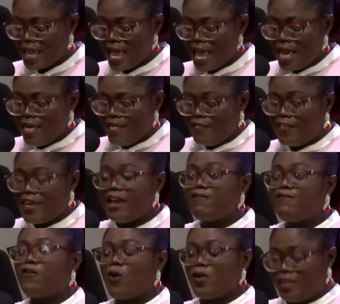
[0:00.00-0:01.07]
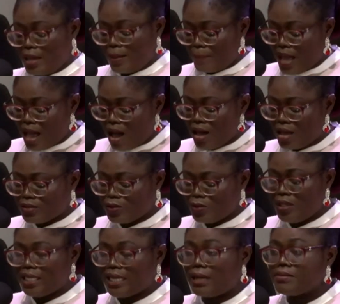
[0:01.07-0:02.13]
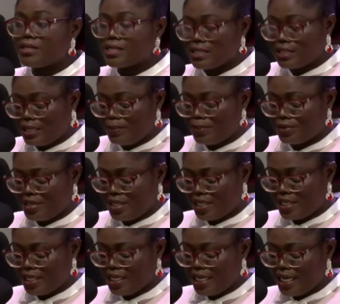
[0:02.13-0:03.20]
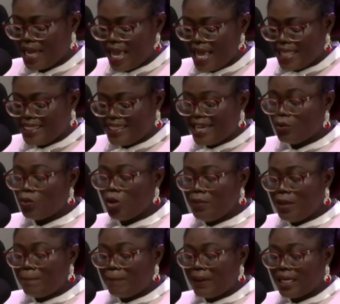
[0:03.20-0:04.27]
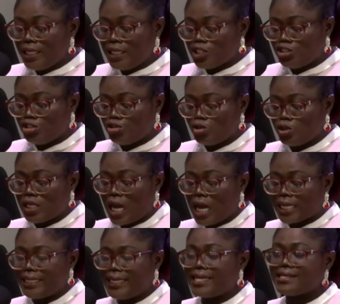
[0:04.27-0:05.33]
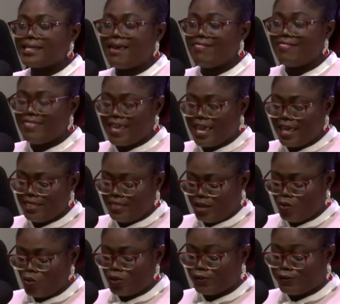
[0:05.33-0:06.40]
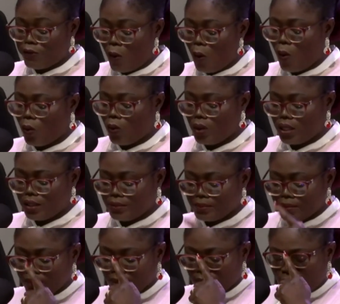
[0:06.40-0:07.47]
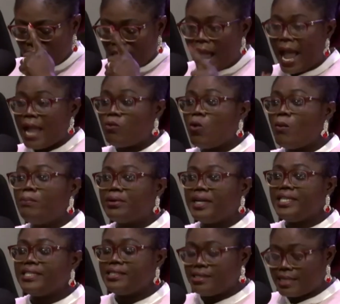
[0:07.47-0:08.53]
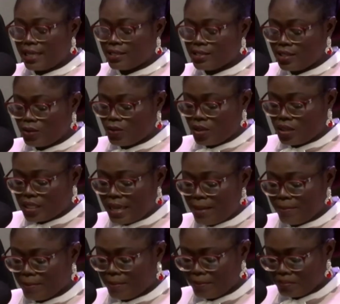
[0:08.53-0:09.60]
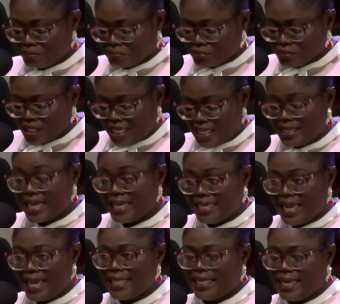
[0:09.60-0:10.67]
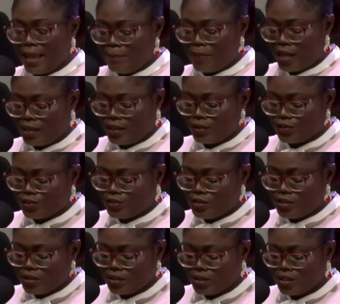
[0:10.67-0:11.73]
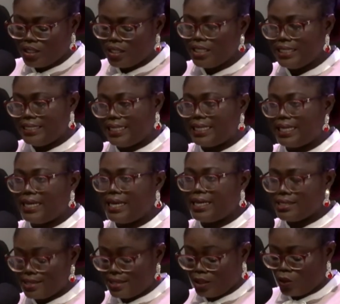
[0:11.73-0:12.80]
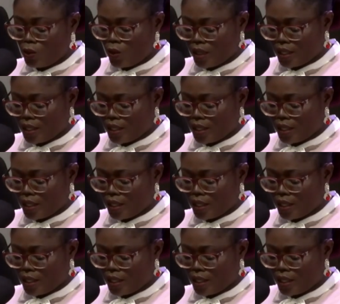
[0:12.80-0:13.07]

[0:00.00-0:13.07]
Therefore, their path will become slippery. They will be banished to darkness, and there they would fall. I will bring disaster on them in the year they are punished, declares the Lord.